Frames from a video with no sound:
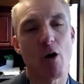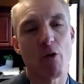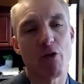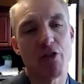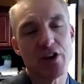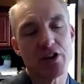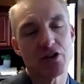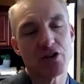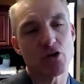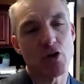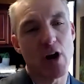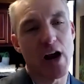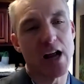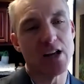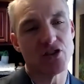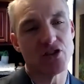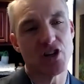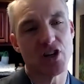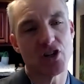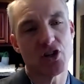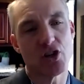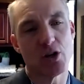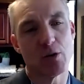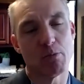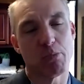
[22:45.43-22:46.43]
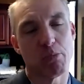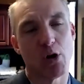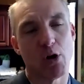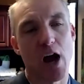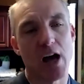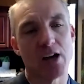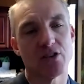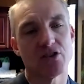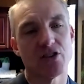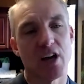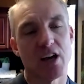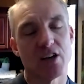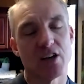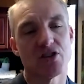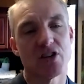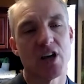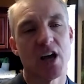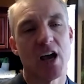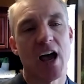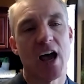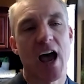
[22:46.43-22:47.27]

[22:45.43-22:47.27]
this transition process